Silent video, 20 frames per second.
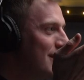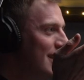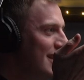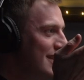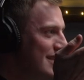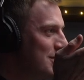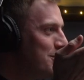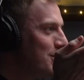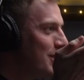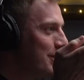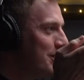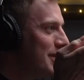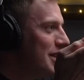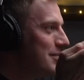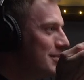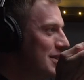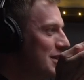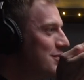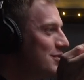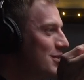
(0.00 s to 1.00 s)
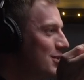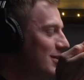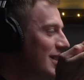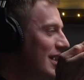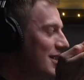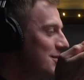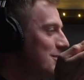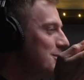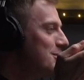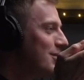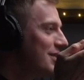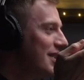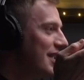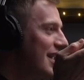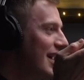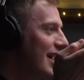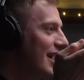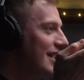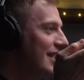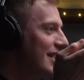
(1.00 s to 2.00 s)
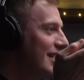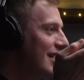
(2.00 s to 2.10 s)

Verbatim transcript: Is this what Beard Meets Food gets up to on a night?